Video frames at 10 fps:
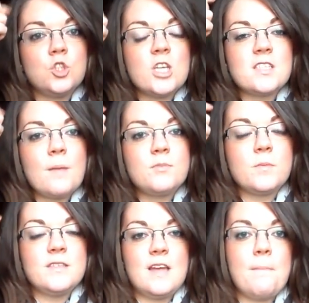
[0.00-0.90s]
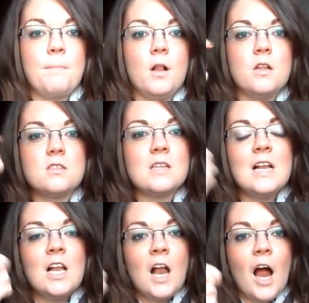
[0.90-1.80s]
just up to my temples,
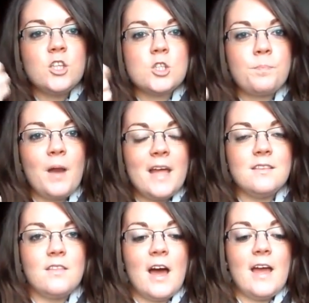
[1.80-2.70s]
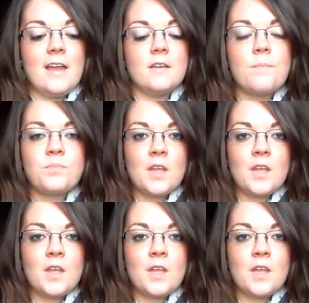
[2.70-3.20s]
and just blend that in.